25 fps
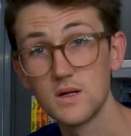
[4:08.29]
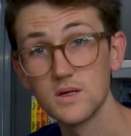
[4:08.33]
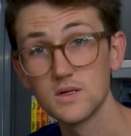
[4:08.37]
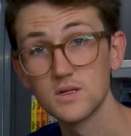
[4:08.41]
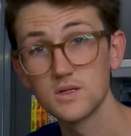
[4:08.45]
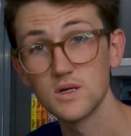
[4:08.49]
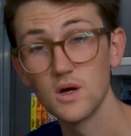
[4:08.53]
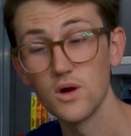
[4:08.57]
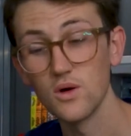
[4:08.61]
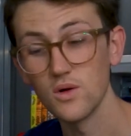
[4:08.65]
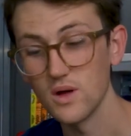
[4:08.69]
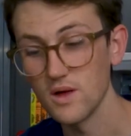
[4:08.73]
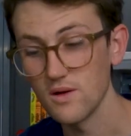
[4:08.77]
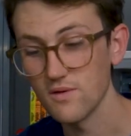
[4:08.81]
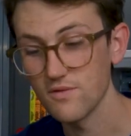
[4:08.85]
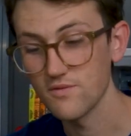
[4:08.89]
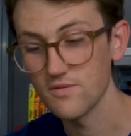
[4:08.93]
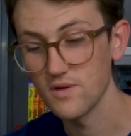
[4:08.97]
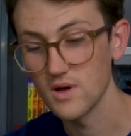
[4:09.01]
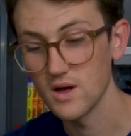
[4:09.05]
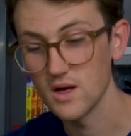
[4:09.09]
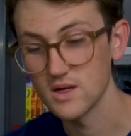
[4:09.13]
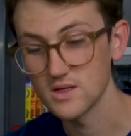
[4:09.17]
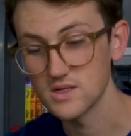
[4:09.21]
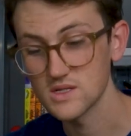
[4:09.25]
So
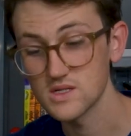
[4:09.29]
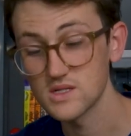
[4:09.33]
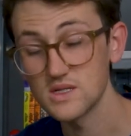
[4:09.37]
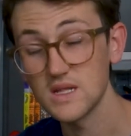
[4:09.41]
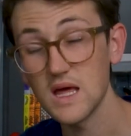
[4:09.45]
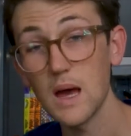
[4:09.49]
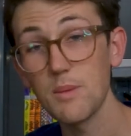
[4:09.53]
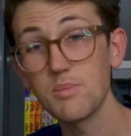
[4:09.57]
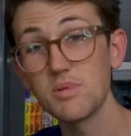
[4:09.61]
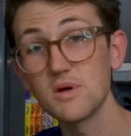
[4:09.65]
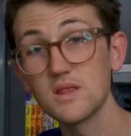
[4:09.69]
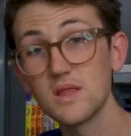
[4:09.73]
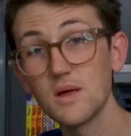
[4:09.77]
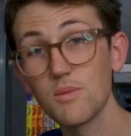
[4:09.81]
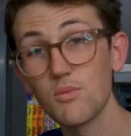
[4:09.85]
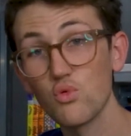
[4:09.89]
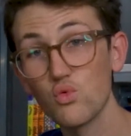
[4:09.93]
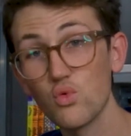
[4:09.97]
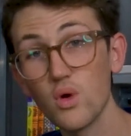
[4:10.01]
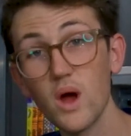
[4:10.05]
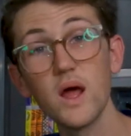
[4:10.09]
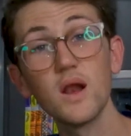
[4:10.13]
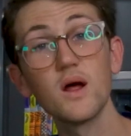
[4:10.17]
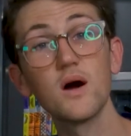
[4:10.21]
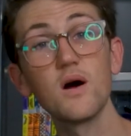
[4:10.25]
if snapping them
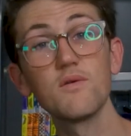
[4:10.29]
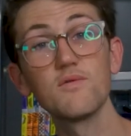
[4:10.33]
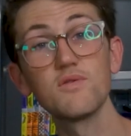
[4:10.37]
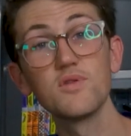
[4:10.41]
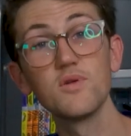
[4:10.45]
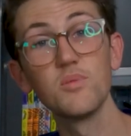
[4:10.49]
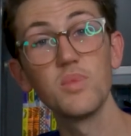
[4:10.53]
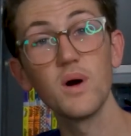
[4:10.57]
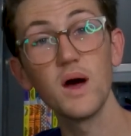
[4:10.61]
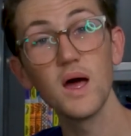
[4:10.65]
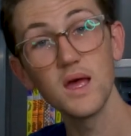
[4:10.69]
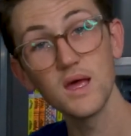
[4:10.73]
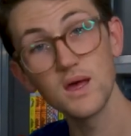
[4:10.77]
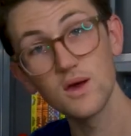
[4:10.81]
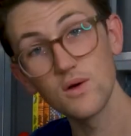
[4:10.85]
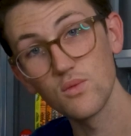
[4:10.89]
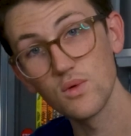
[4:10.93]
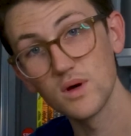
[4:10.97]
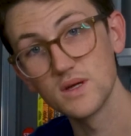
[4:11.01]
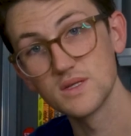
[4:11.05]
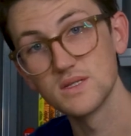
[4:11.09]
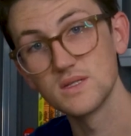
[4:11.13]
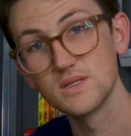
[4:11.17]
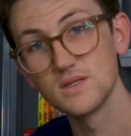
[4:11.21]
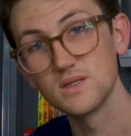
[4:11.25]
right off the bike
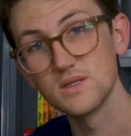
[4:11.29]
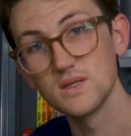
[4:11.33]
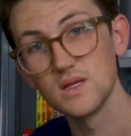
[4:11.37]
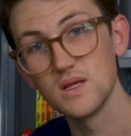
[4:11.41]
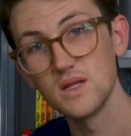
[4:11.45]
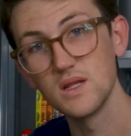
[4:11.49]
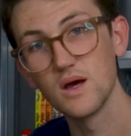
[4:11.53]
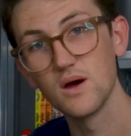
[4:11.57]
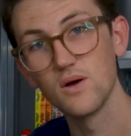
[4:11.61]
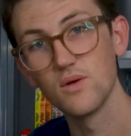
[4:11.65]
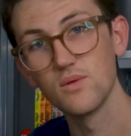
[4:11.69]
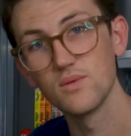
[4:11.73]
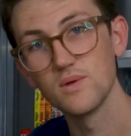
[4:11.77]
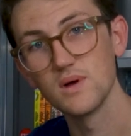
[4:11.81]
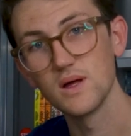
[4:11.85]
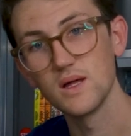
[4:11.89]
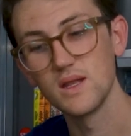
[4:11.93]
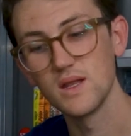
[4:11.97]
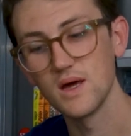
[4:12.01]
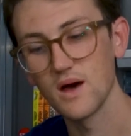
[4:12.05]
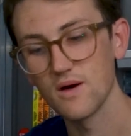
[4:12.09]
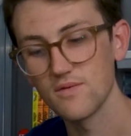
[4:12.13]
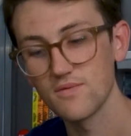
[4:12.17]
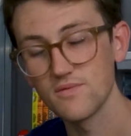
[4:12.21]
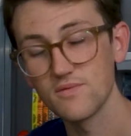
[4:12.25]
wasn't, you know,
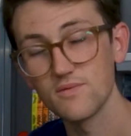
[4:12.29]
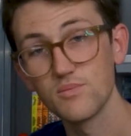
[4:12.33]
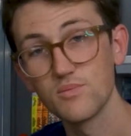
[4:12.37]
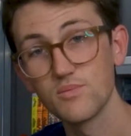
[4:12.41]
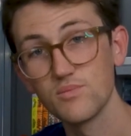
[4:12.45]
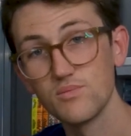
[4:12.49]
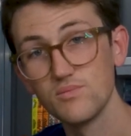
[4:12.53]
enough